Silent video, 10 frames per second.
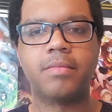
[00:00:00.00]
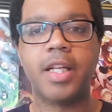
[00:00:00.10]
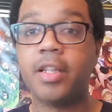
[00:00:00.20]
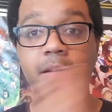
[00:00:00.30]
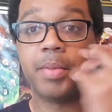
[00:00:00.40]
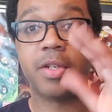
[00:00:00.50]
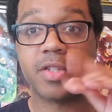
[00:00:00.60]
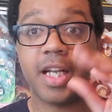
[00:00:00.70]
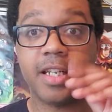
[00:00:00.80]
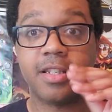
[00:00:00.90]
and, but they're
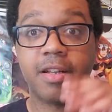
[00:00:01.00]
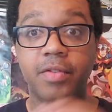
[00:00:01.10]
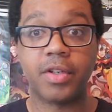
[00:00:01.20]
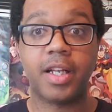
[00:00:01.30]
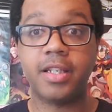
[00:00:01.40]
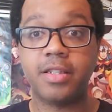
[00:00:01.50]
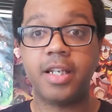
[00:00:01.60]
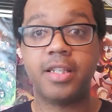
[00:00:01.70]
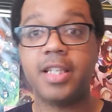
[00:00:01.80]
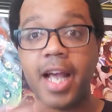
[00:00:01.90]
saying stuff. They're like
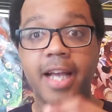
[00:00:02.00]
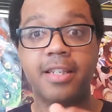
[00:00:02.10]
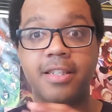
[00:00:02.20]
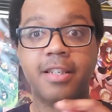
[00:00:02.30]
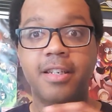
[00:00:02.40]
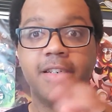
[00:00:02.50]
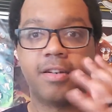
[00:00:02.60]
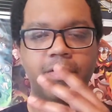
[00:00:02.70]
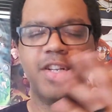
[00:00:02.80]
saying text or